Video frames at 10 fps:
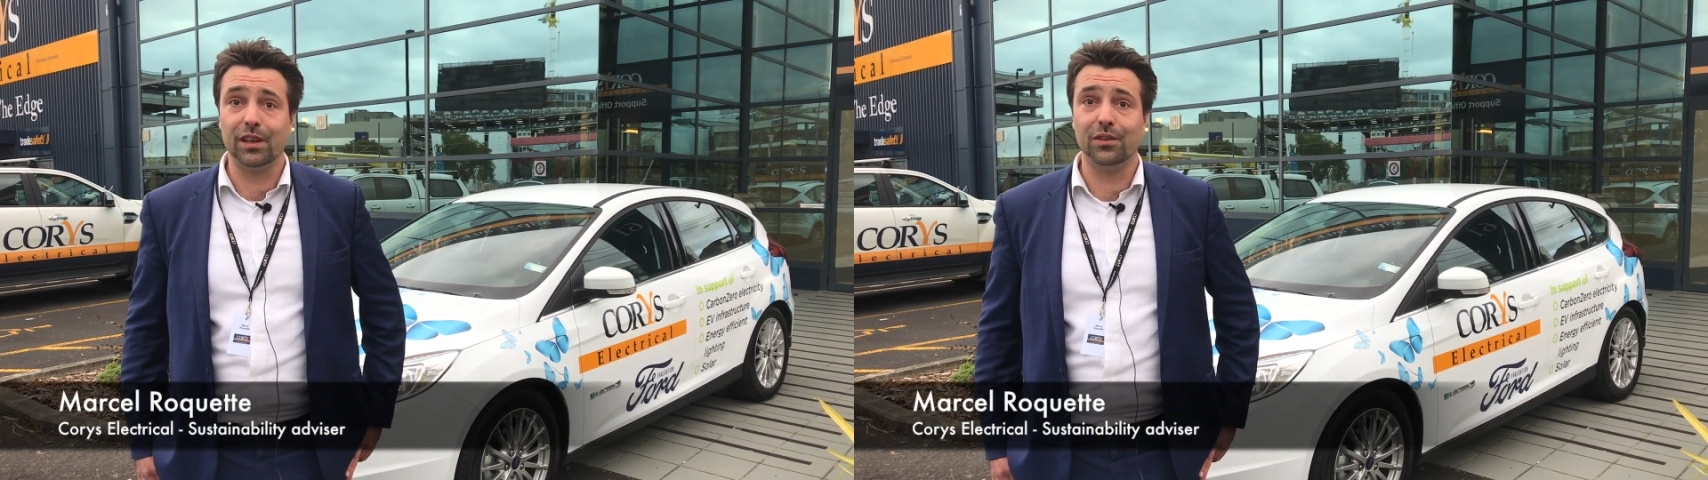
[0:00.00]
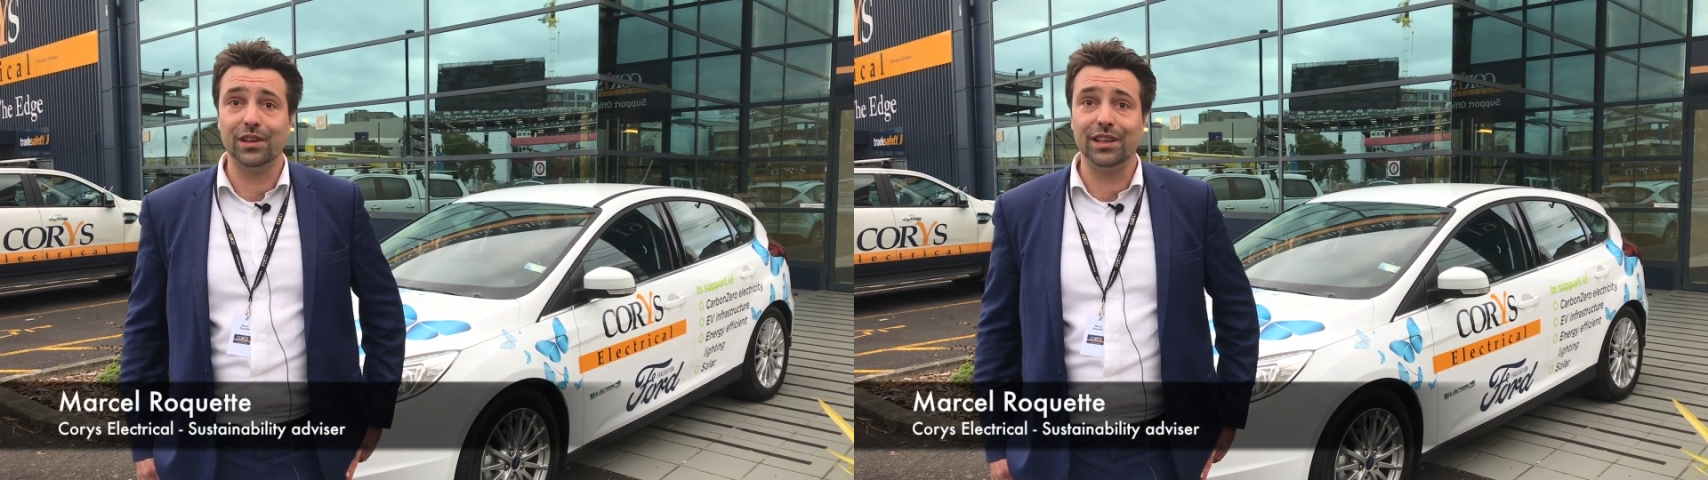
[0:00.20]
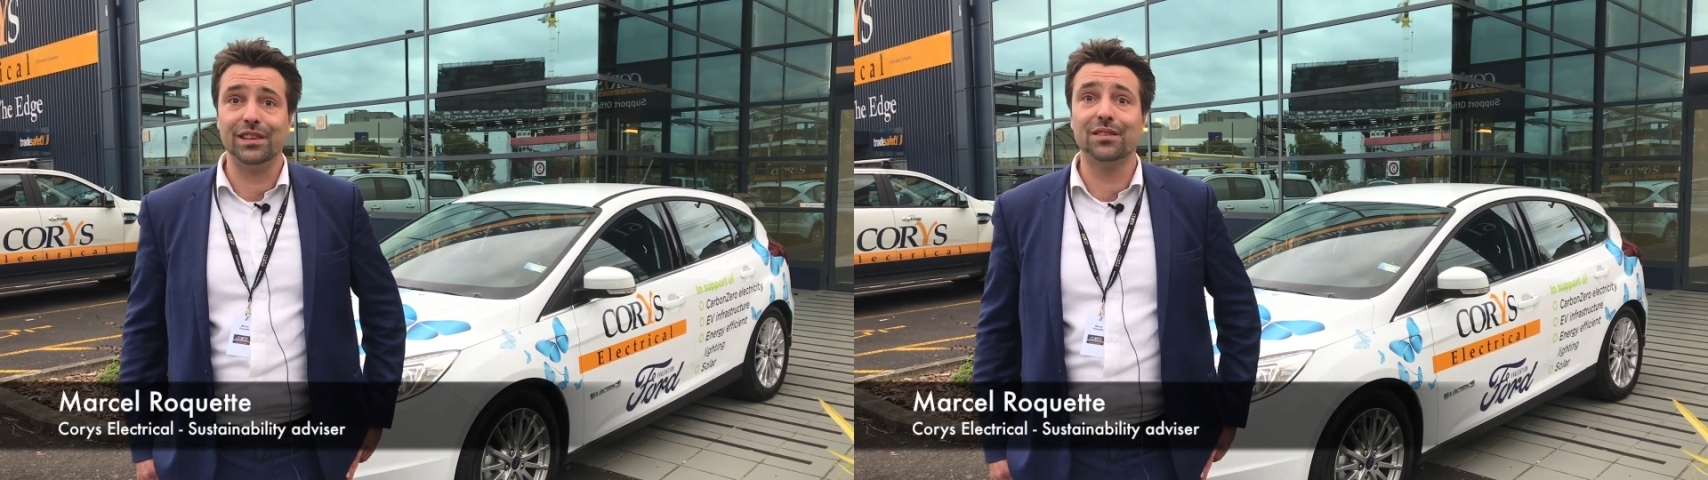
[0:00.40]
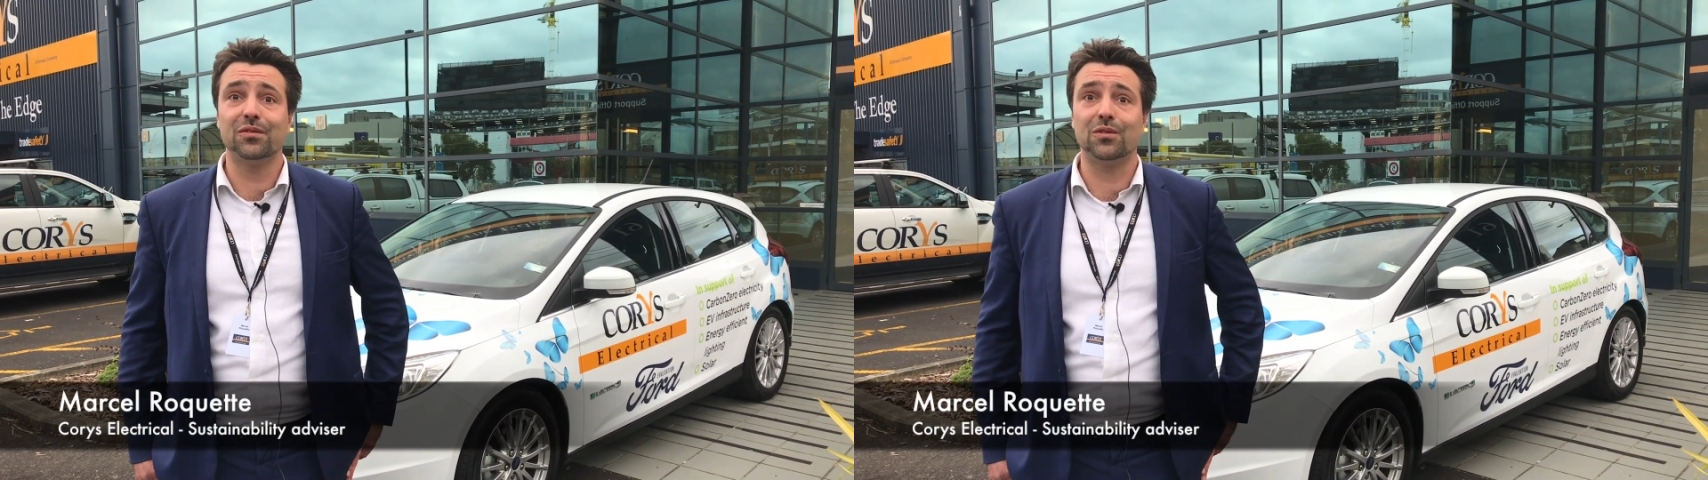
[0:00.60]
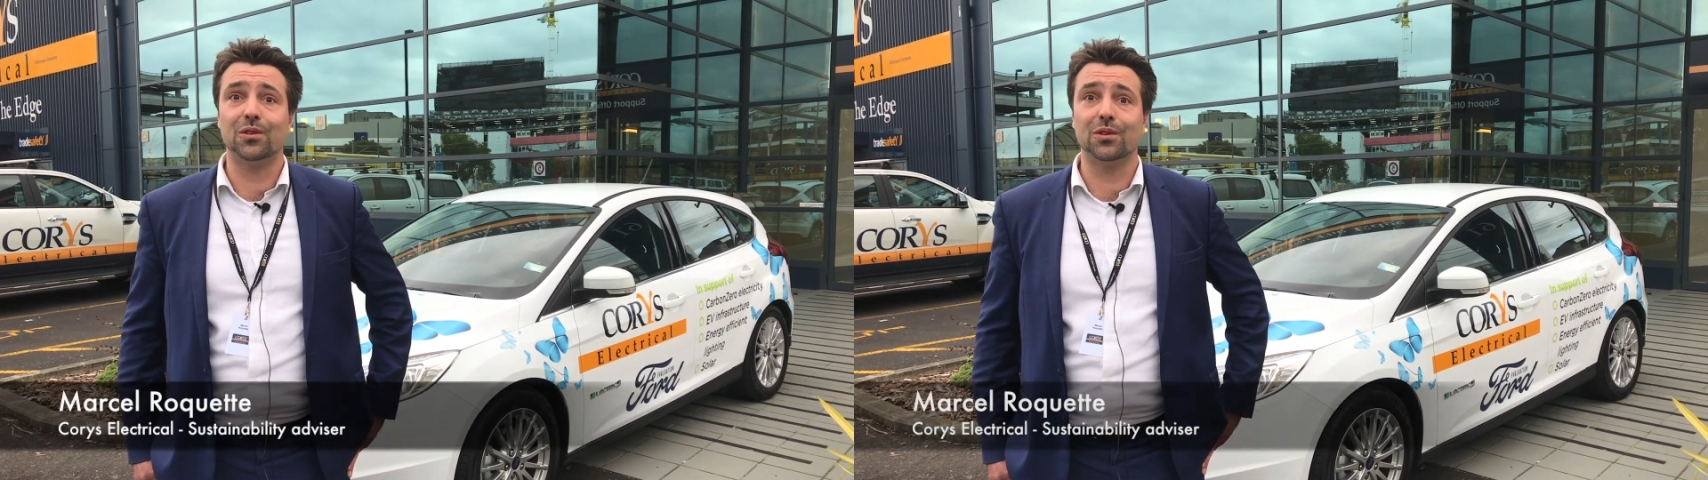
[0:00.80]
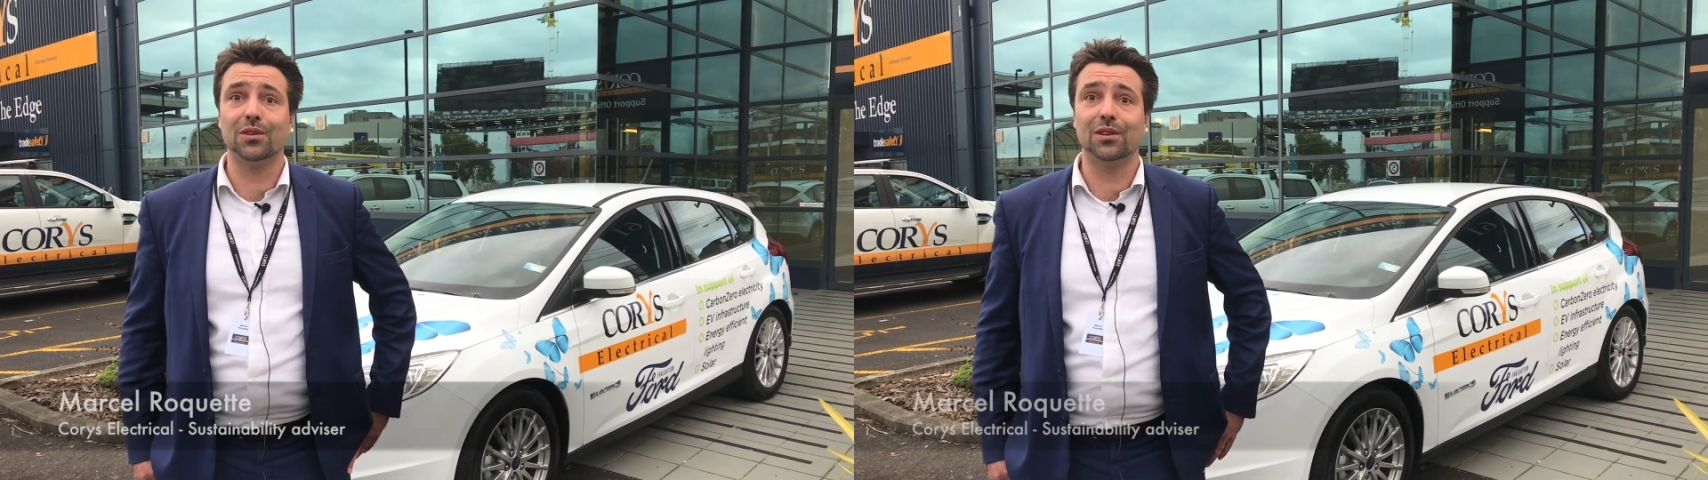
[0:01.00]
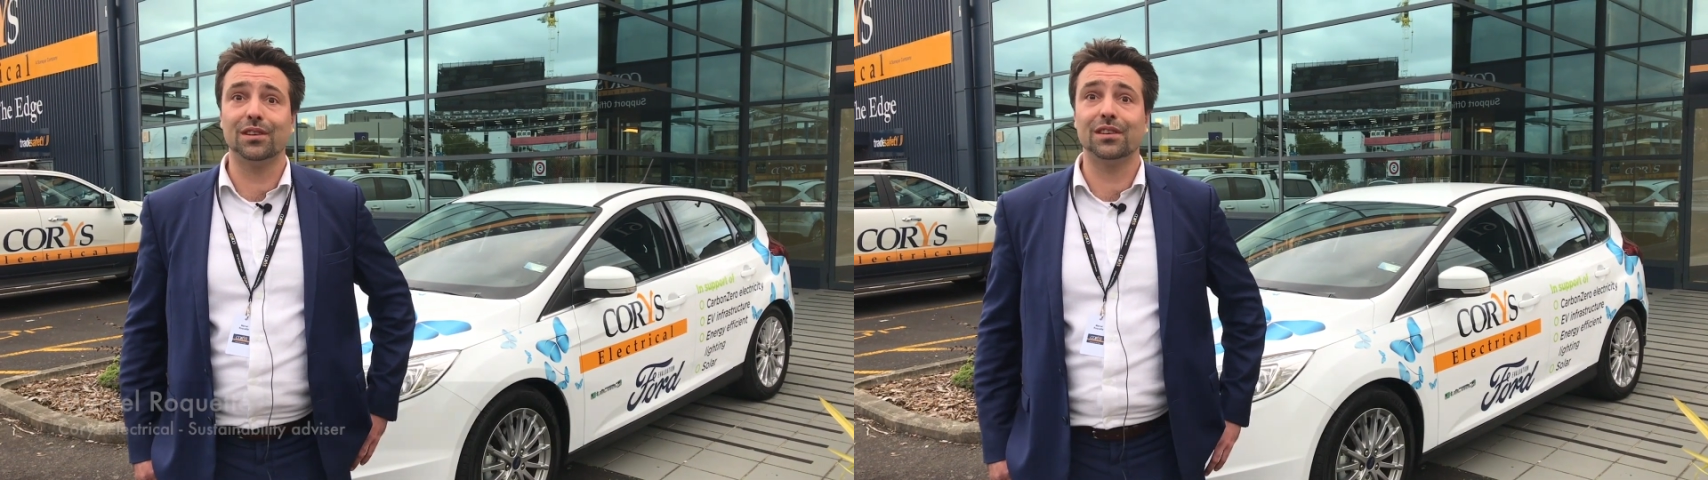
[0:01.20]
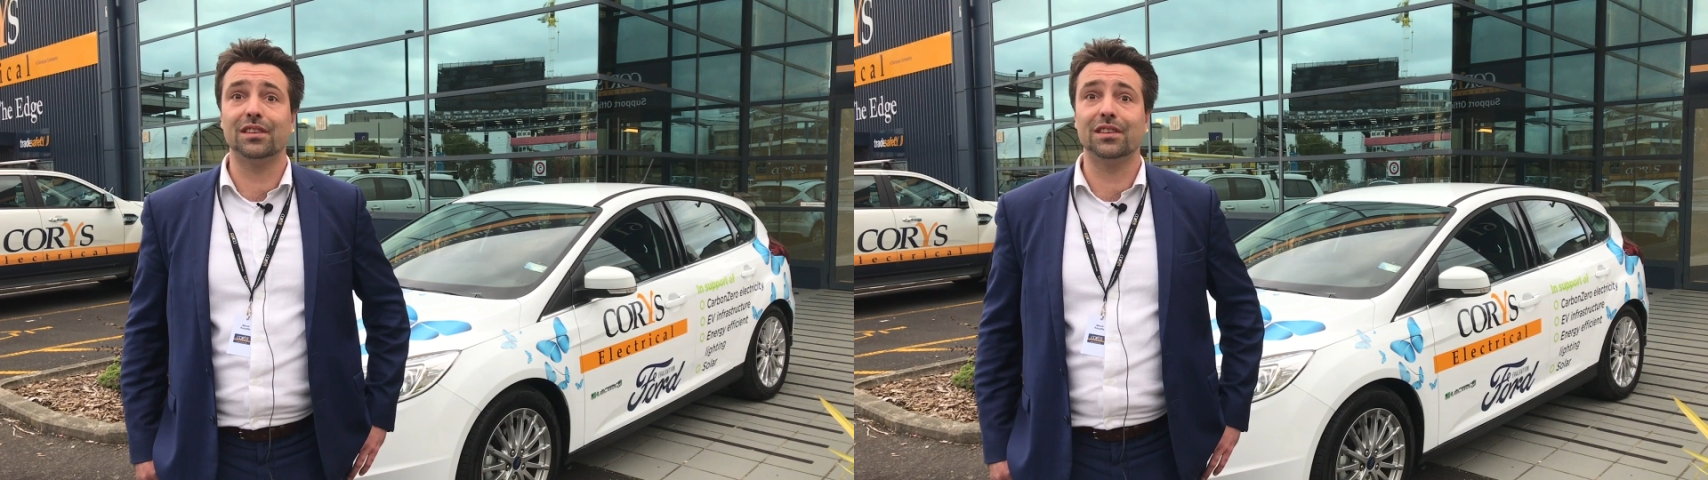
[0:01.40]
you need for